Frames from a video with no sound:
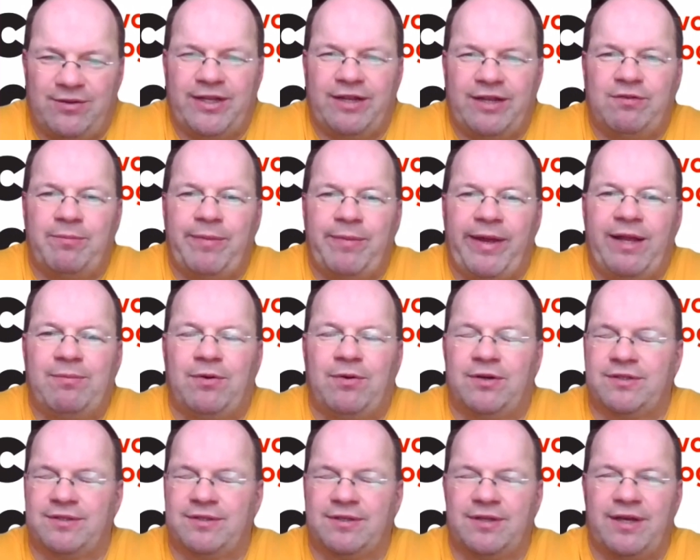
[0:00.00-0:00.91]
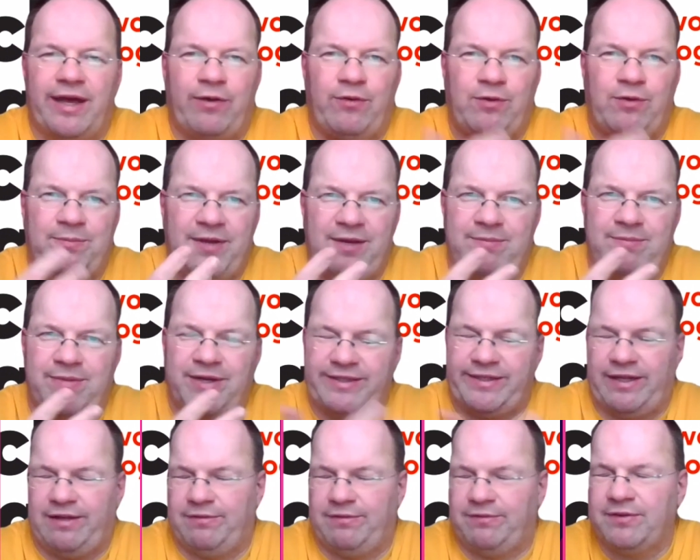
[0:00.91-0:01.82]
they don't have a mailbox. I repeat
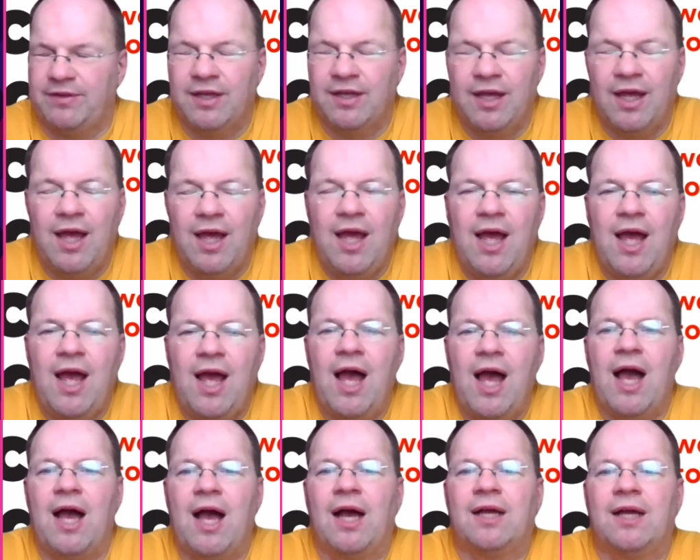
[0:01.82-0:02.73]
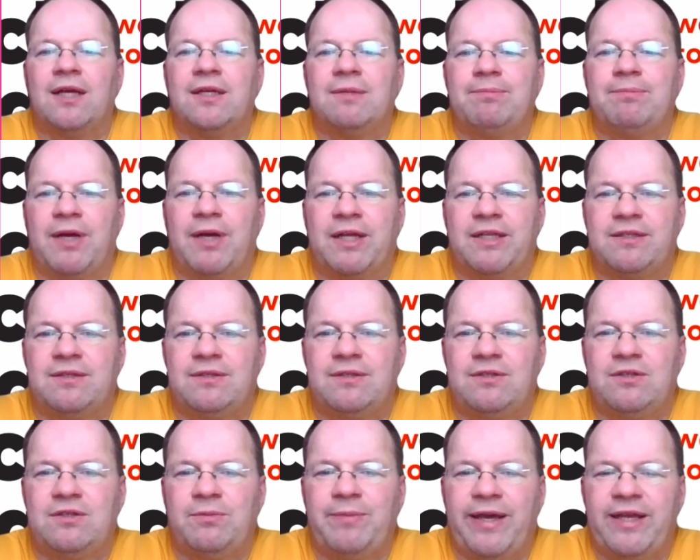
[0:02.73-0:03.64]
myself. But
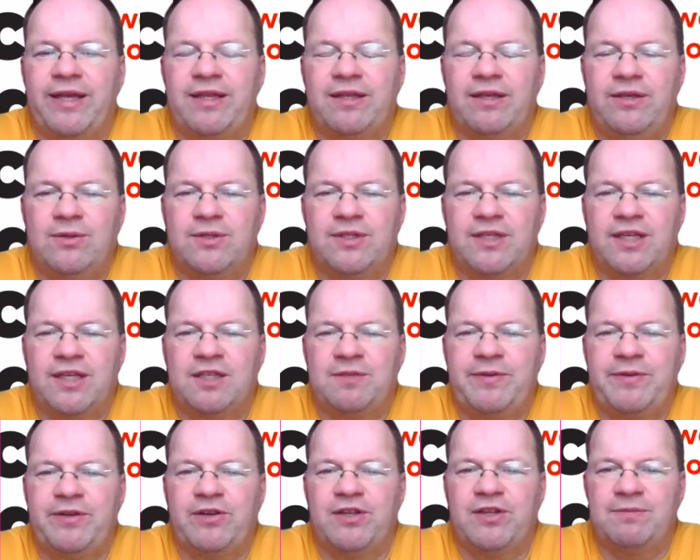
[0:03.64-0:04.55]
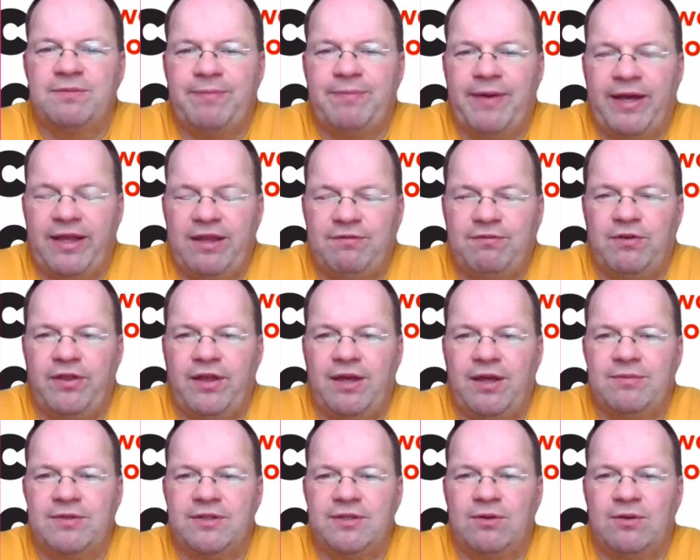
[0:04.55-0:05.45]
to make the user experience better for
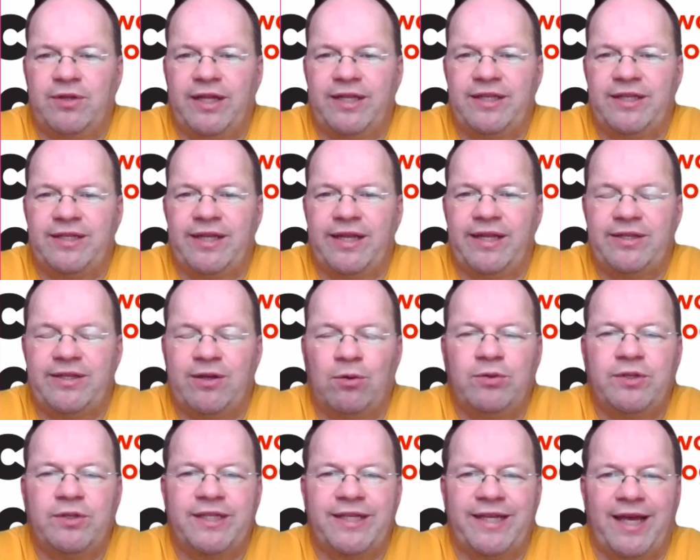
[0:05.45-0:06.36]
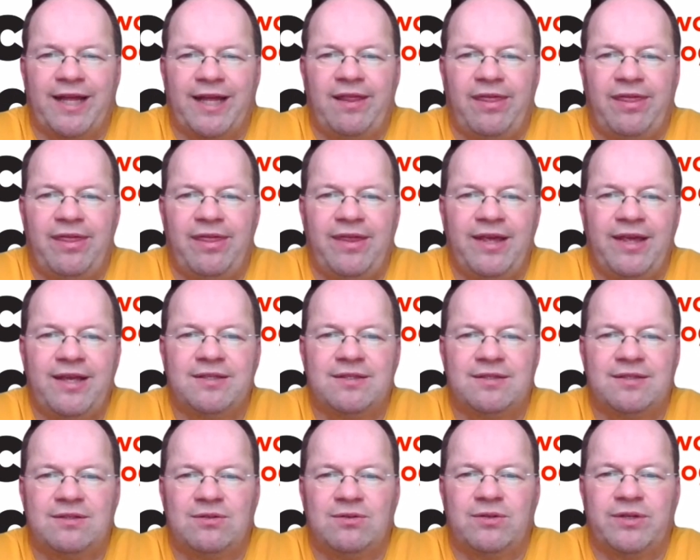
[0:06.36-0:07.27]
them so that they don't get
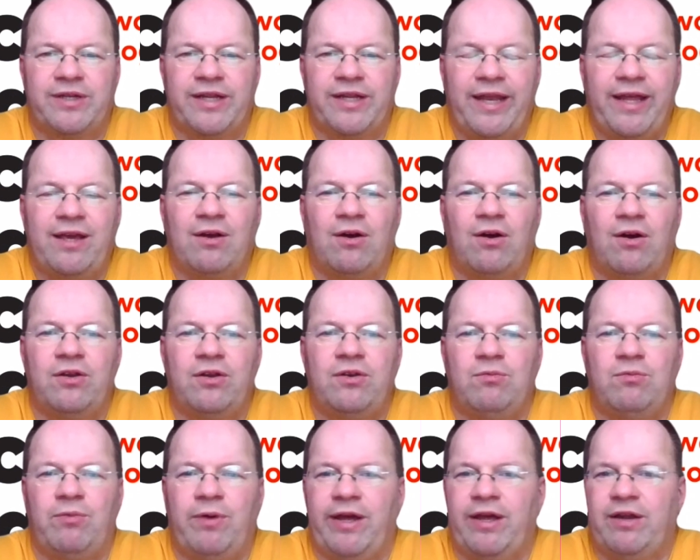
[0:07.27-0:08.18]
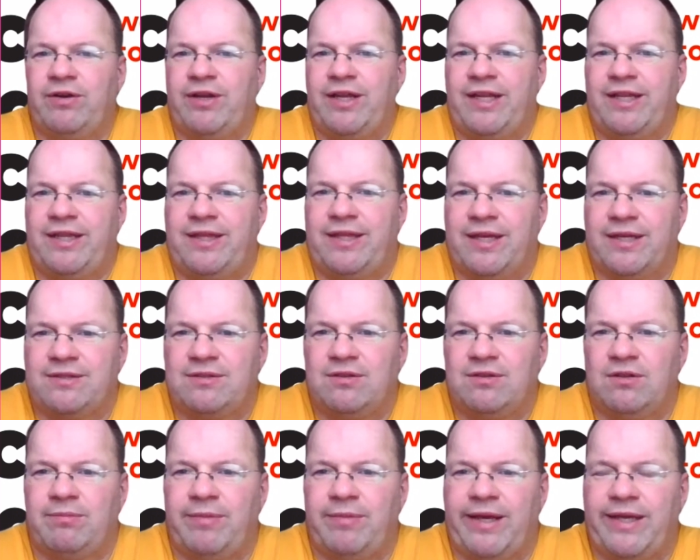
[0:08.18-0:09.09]
things to click on where it
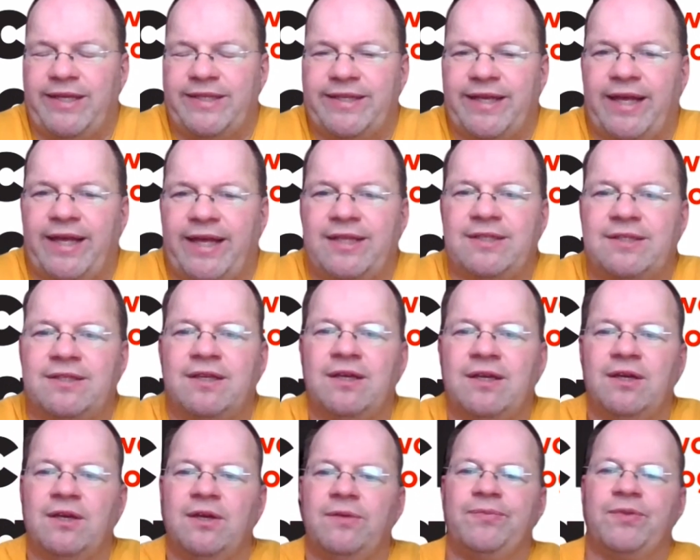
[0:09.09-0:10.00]
does not make sense,